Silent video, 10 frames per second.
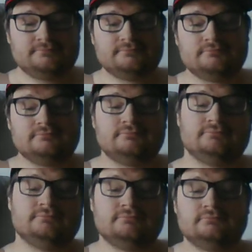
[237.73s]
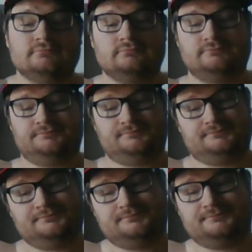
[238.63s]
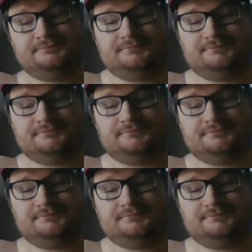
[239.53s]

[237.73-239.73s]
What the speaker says: Nobody speaks.